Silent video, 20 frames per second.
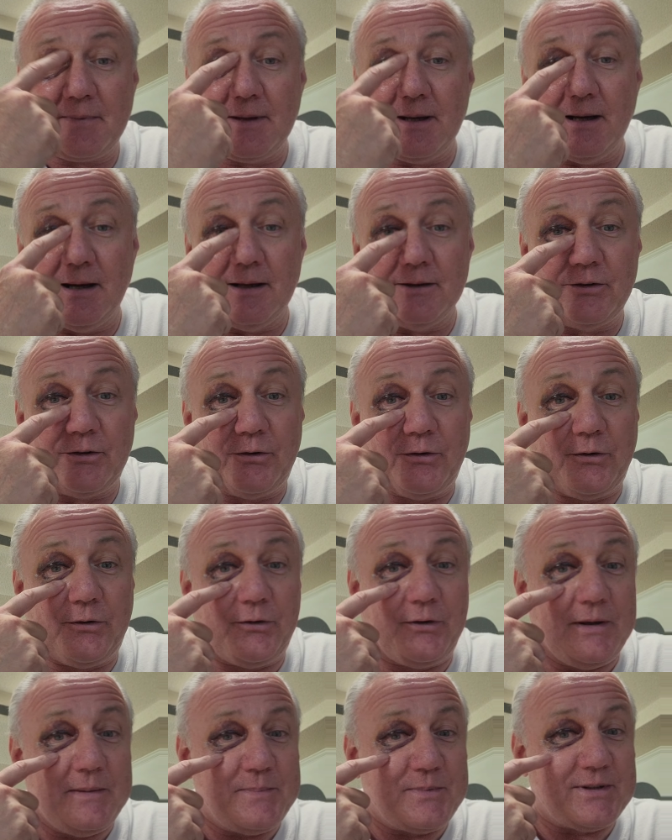uh,
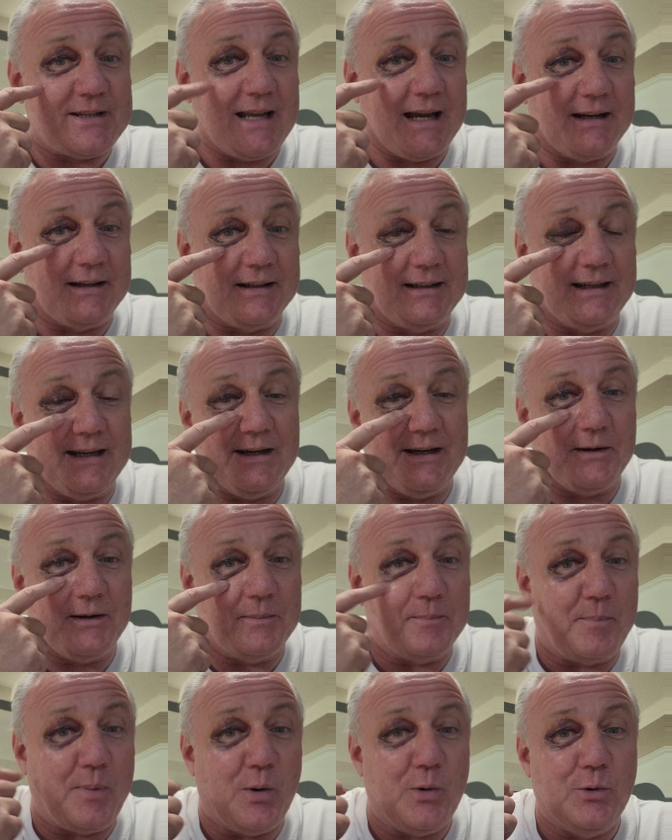seeps down in here
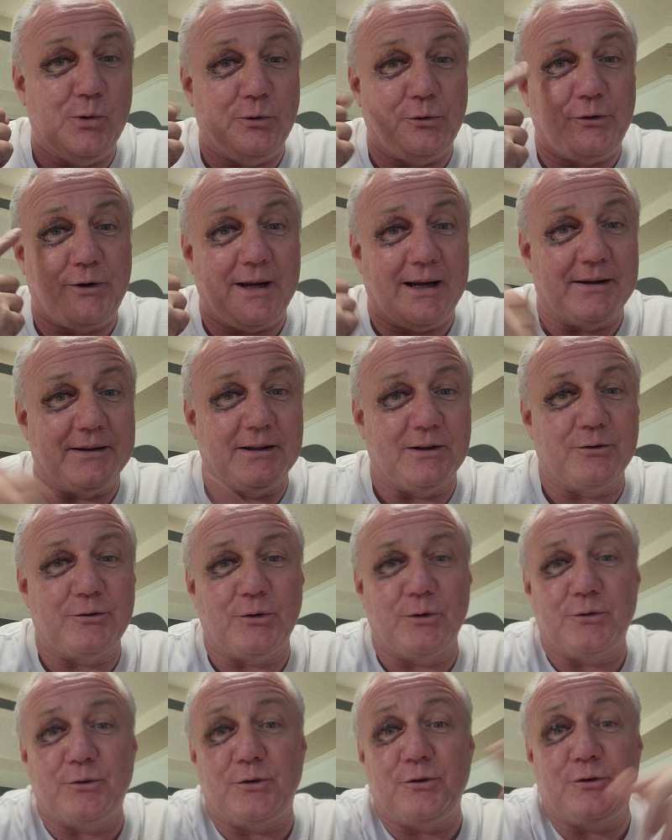and pools down here.
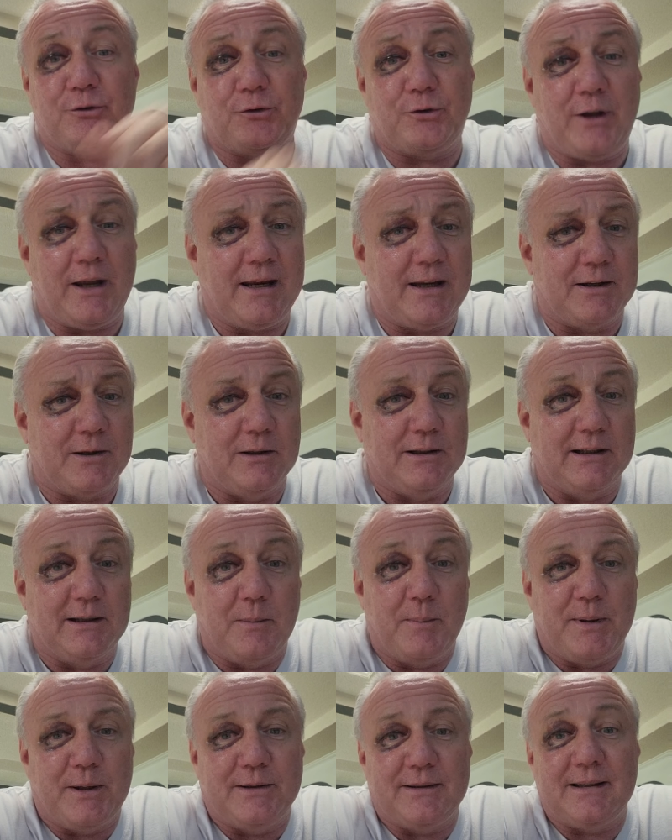So it's just taking a
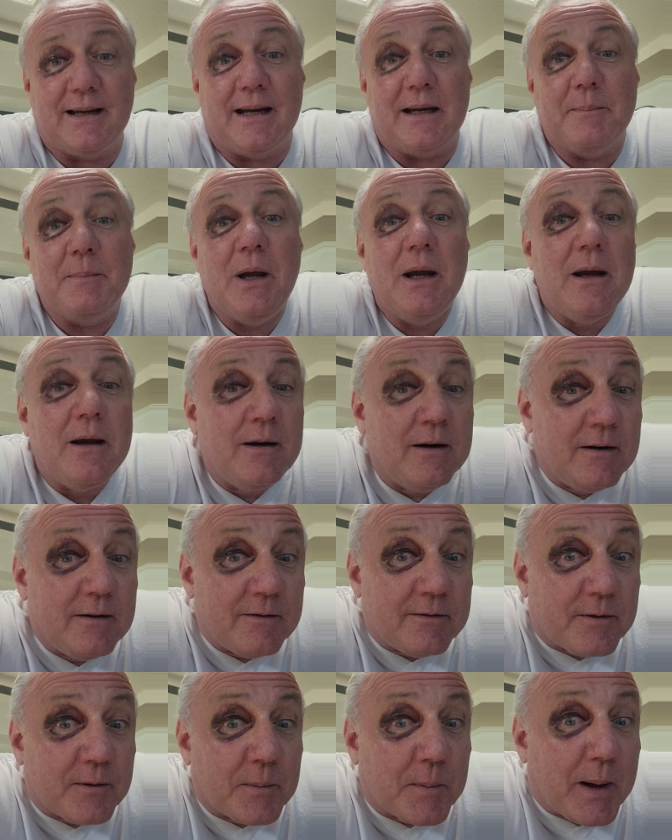little bit of time
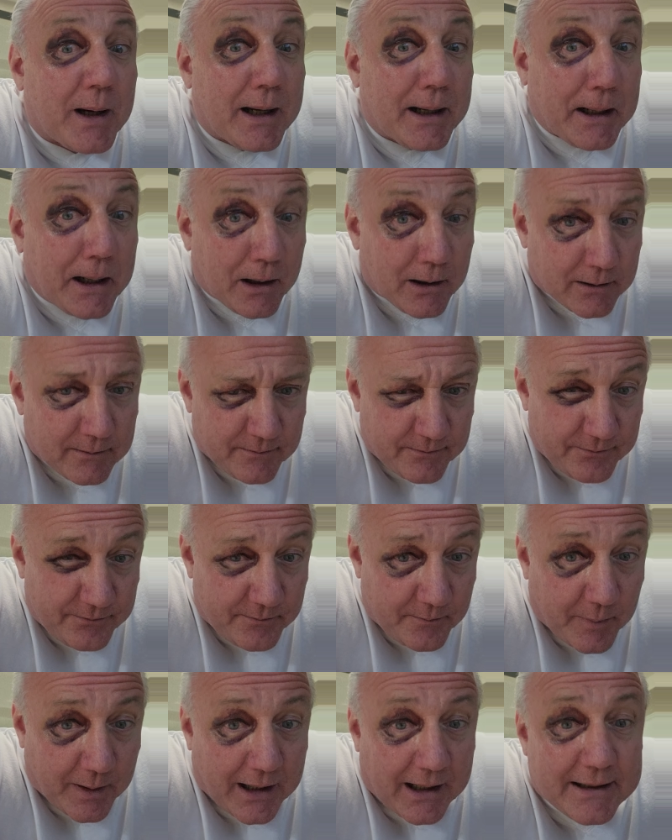for my uh,
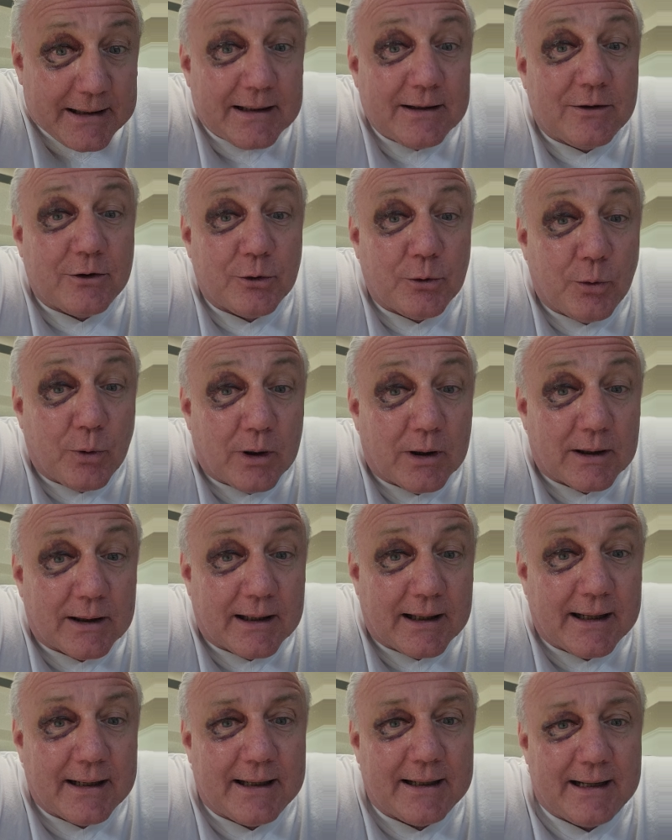body to uh,
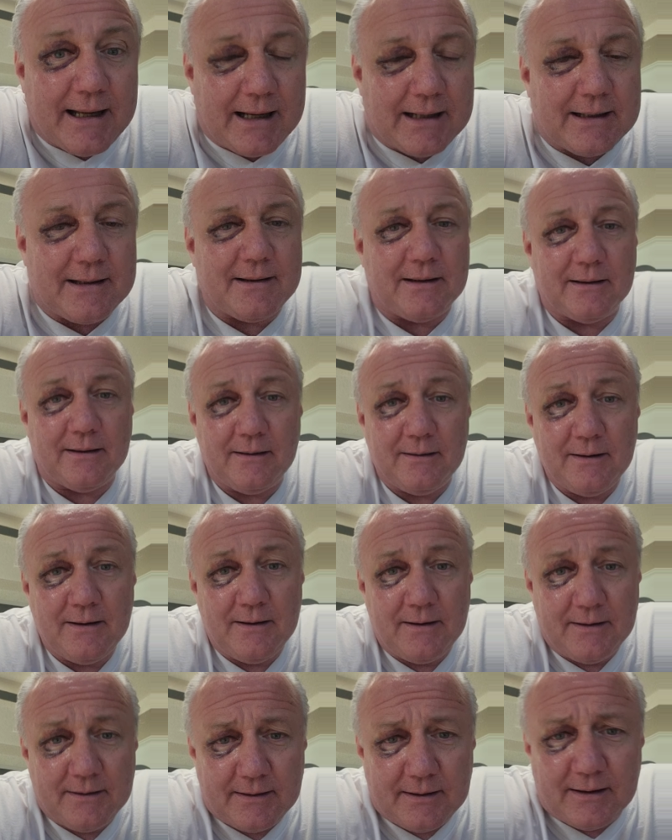get it out of there.
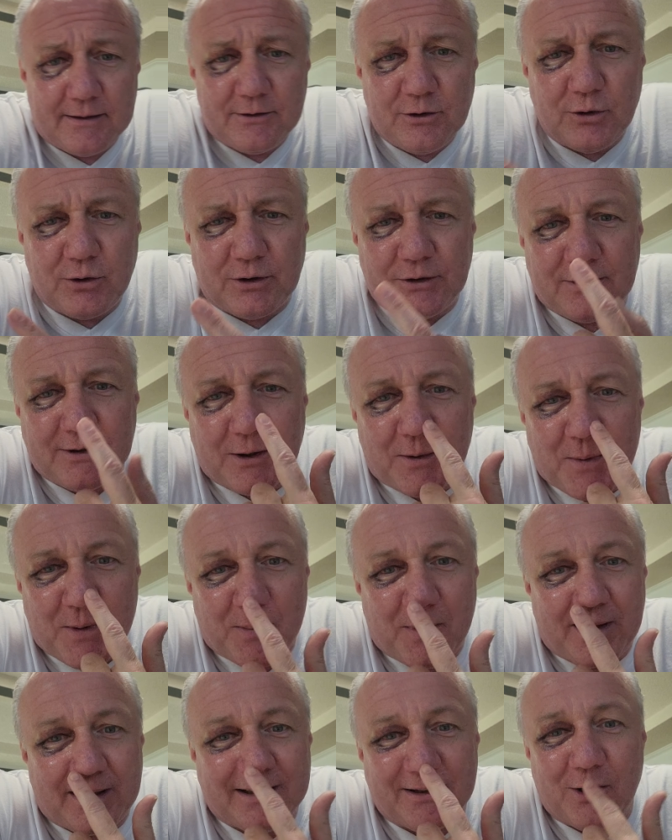And you can tell
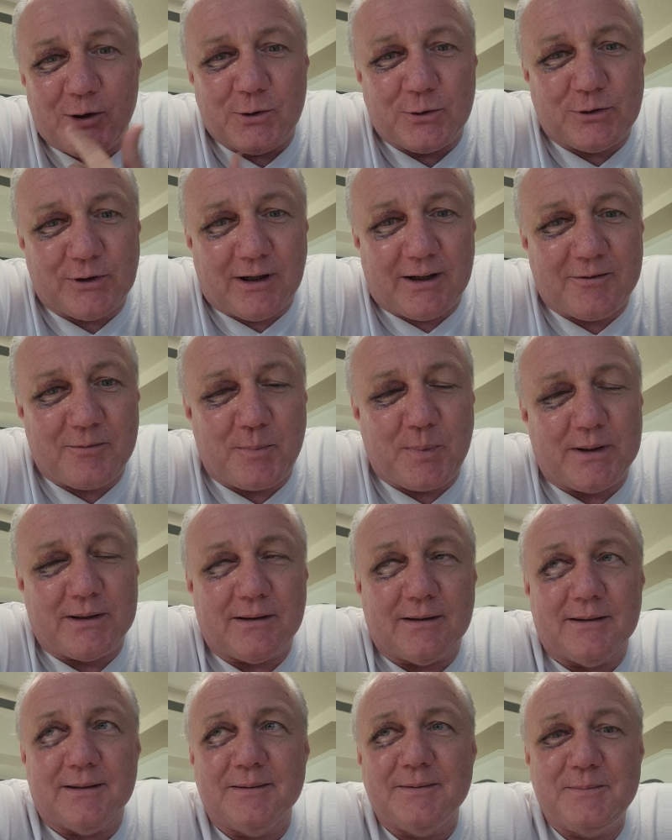by my nose I've
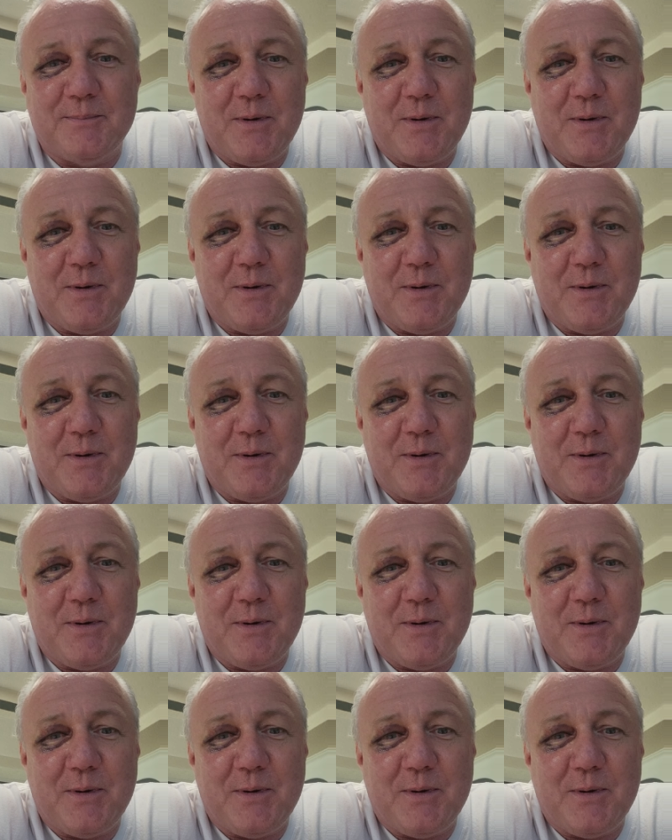been uh,